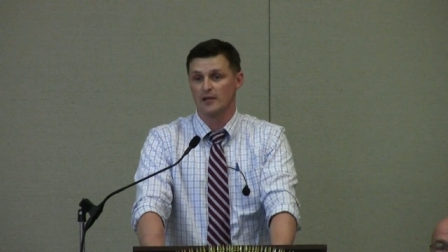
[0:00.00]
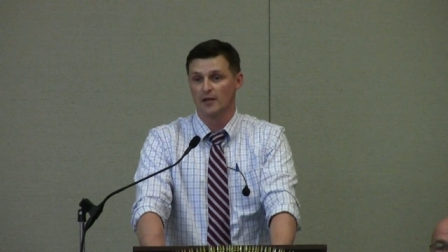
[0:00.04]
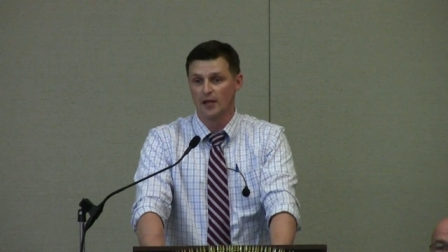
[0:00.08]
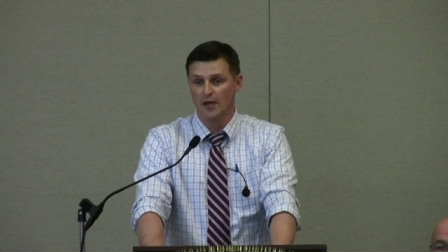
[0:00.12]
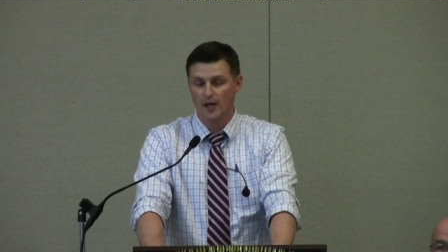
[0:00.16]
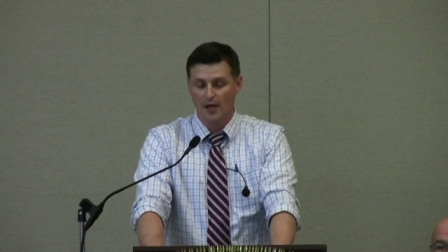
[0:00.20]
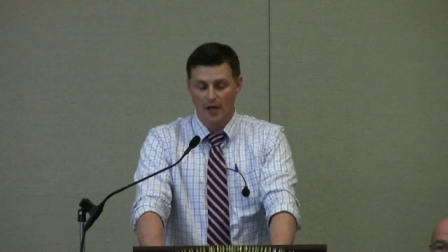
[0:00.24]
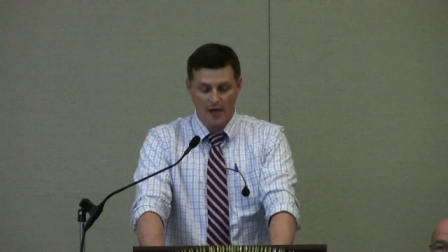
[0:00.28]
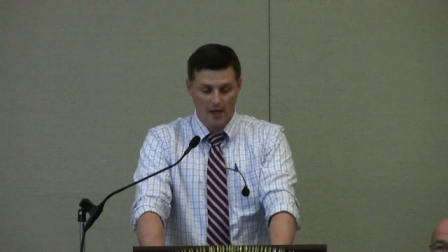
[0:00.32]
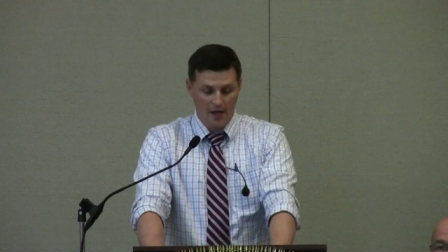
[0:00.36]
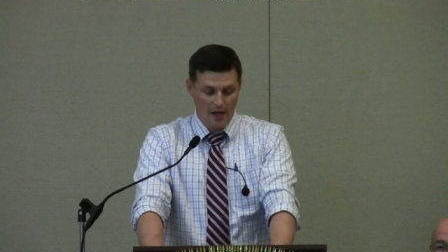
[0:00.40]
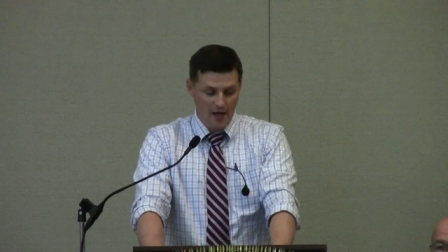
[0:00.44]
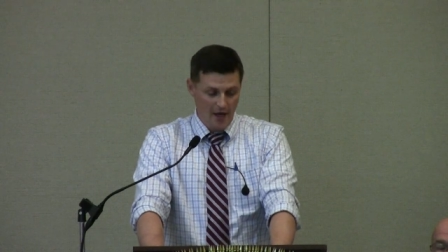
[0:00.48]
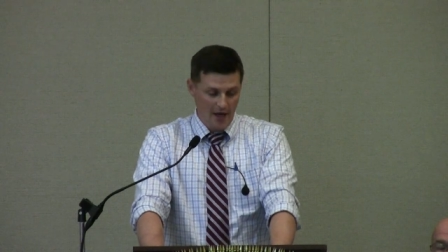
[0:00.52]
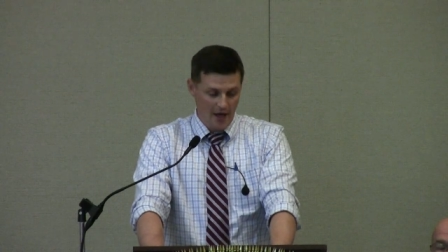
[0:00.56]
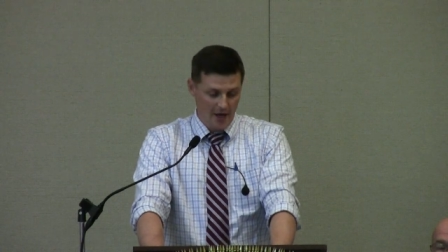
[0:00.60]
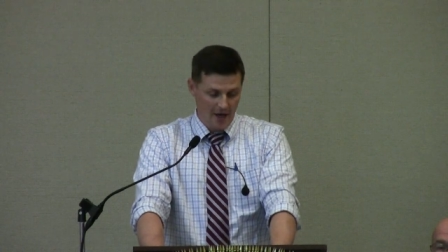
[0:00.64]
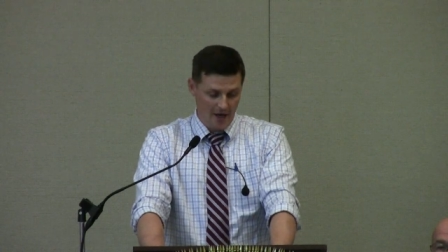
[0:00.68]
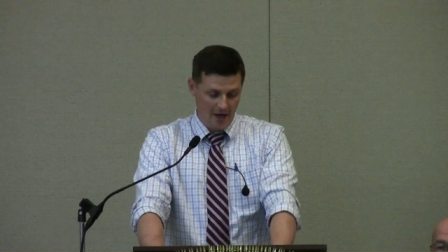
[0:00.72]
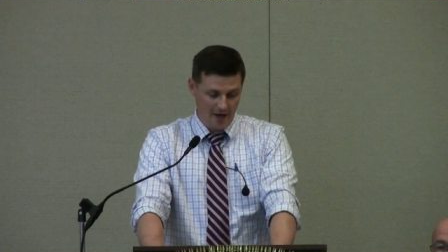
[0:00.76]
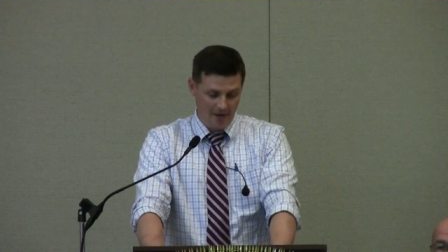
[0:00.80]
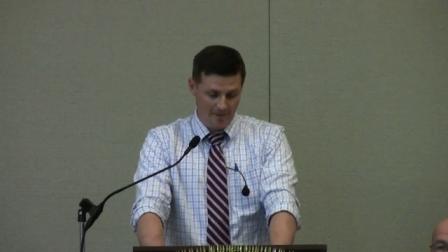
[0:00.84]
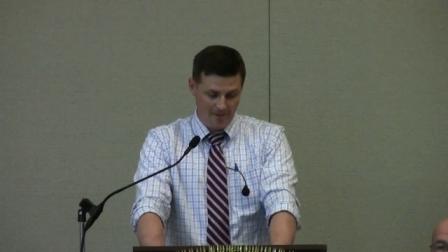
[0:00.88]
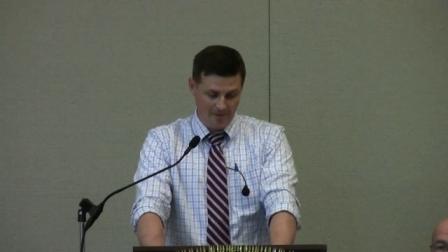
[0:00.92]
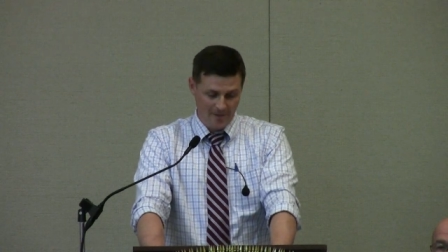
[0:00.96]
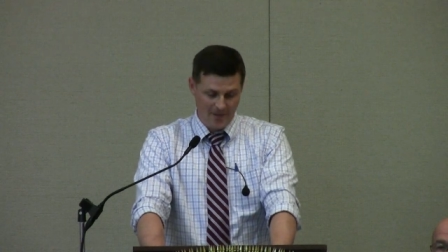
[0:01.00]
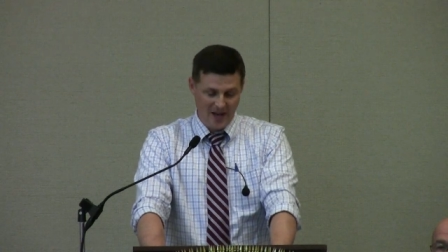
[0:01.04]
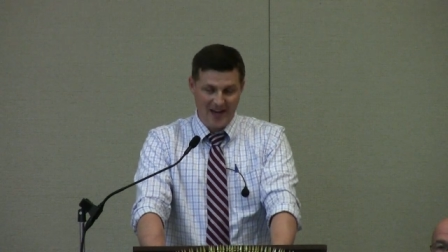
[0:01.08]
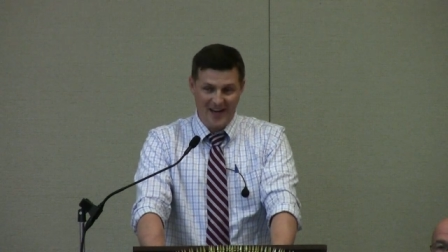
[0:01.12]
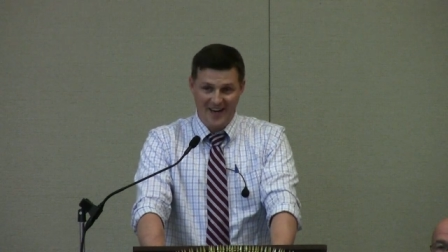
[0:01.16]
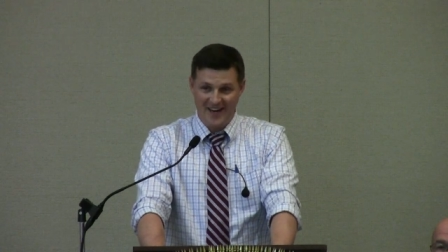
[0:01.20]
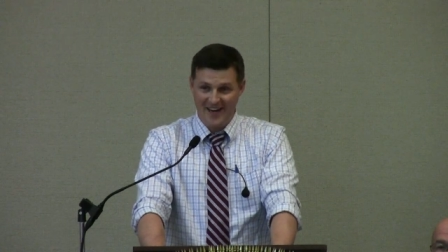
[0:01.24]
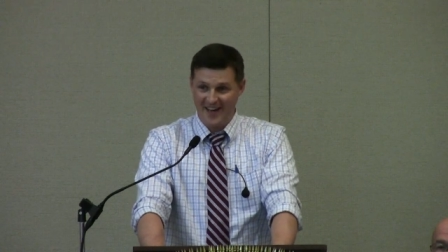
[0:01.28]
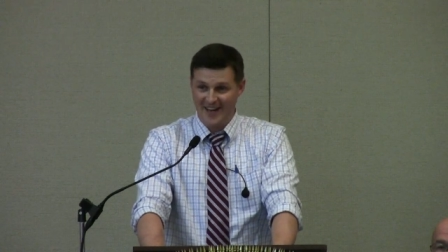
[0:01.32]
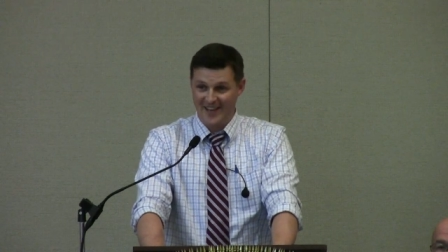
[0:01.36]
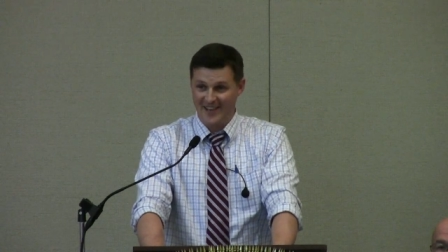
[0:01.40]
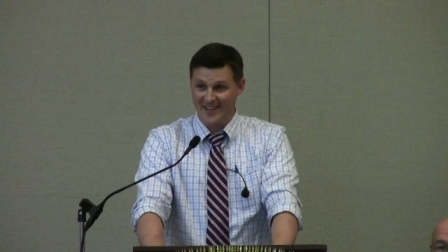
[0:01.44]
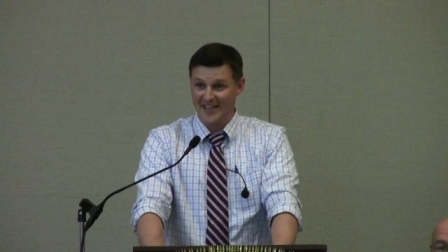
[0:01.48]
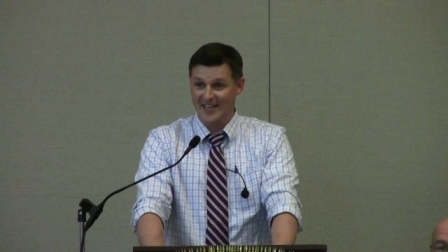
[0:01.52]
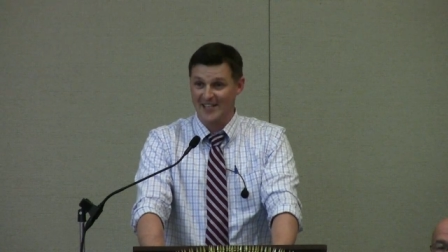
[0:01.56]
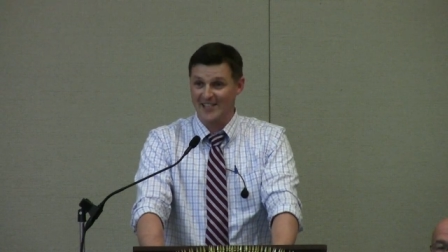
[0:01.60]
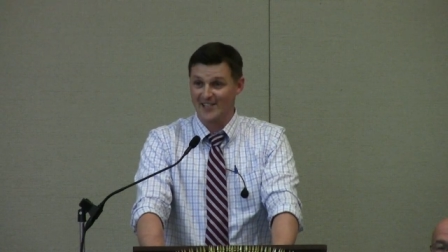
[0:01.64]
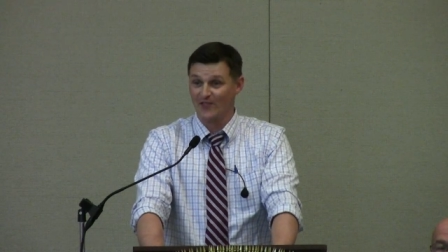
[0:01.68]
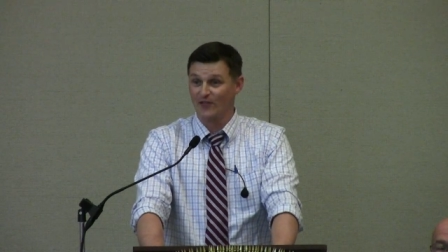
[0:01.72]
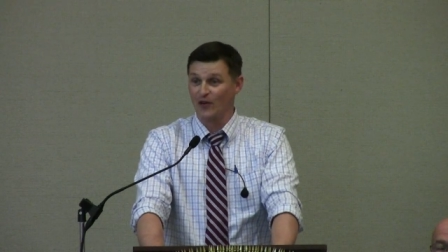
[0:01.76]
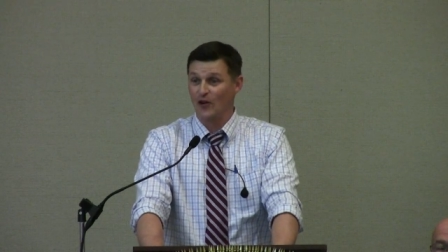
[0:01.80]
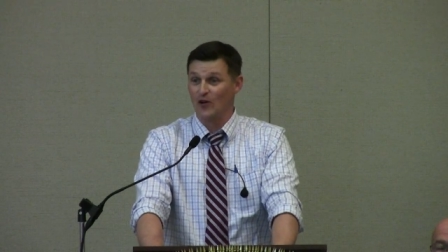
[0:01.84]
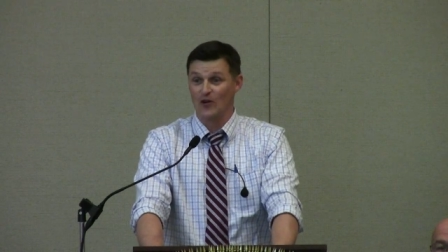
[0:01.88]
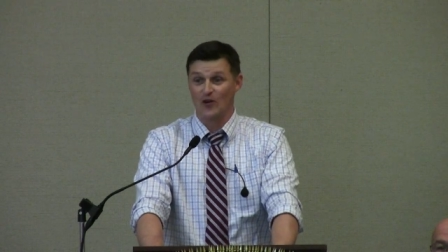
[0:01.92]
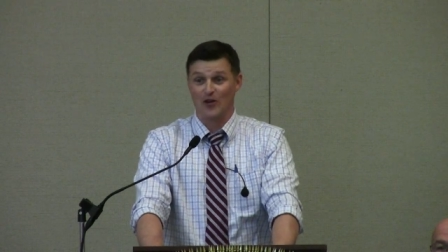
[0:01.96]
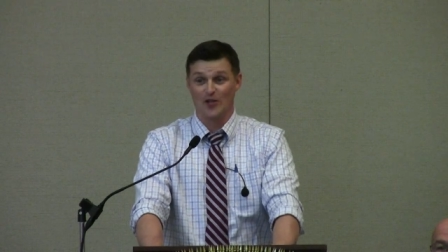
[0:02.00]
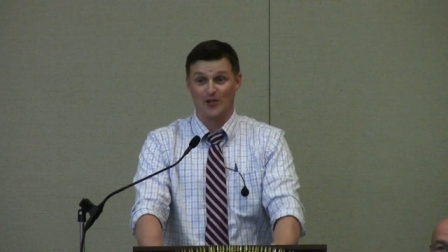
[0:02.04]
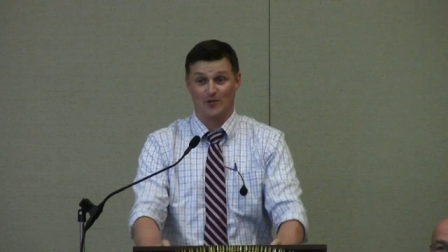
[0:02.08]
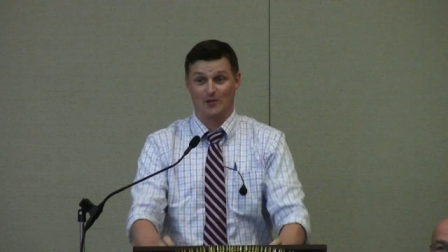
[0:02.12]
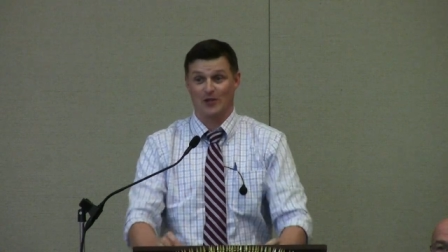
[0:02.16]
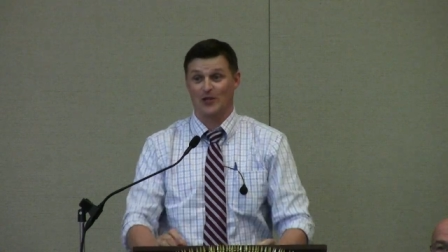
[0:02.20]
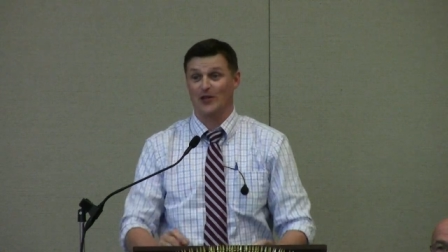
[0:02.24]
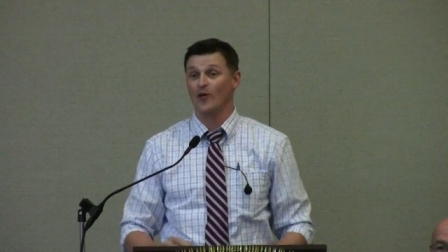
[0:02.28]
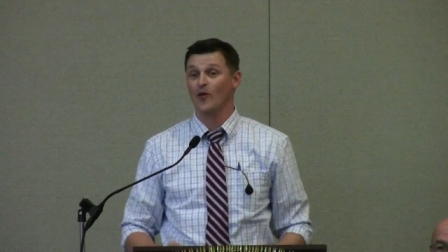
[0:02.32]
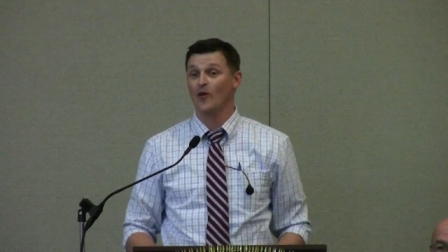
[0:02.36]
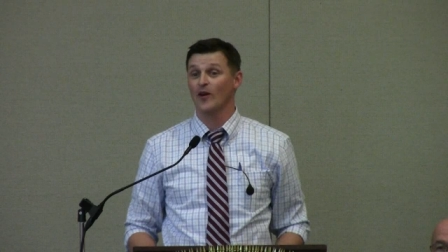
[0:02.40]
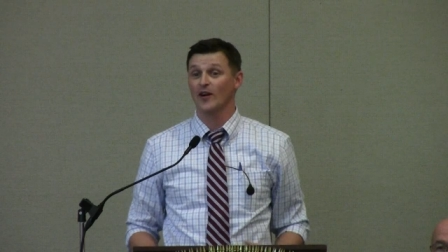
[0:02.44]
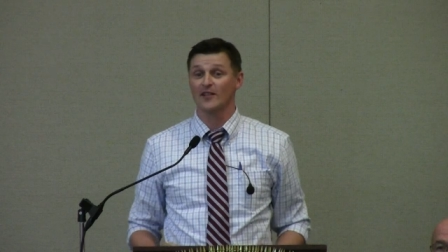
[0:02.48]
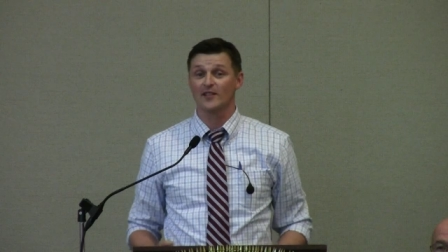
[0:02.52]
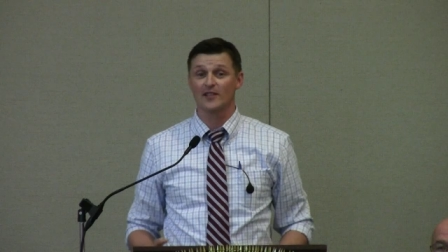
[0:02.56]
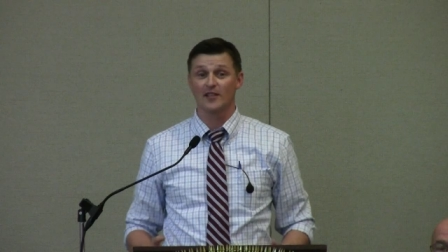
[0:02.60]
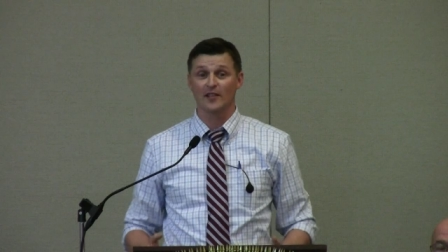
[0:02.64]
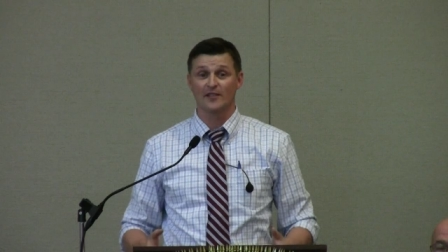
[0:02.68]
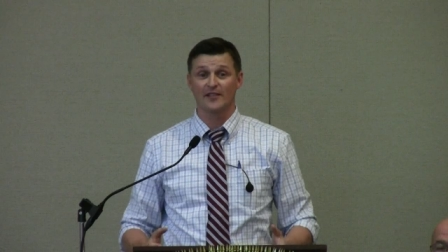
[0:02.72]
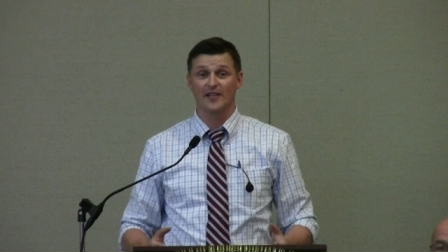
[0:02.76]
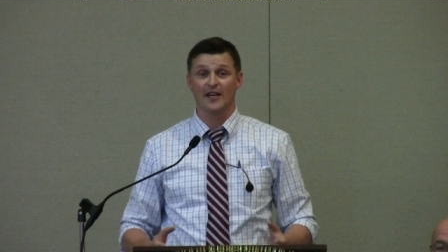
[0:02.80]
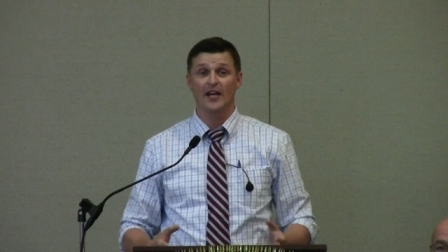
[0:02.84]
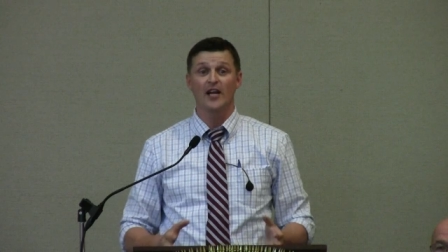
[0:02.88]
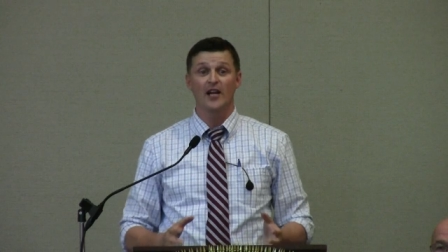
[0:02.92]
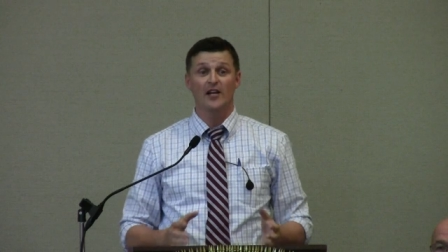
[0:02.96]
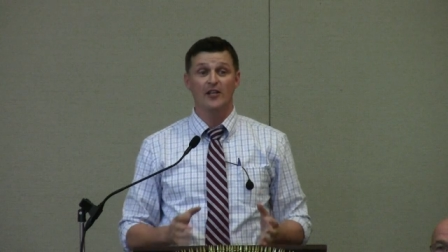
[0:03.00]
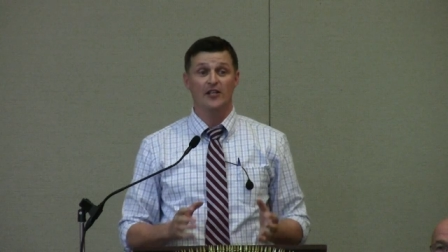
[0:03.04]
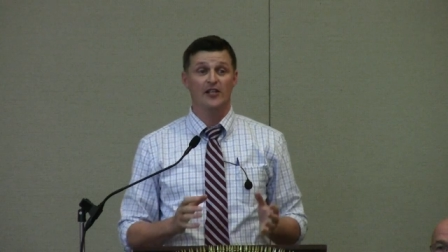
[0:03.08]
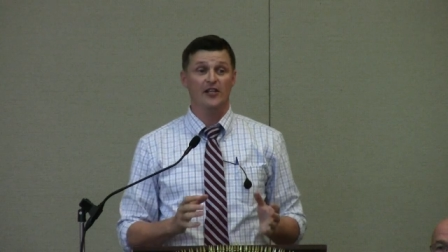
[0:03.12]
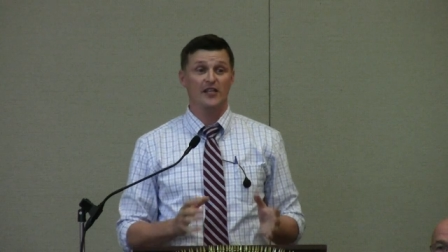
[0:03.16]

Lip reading: These phone calls would go on until 10,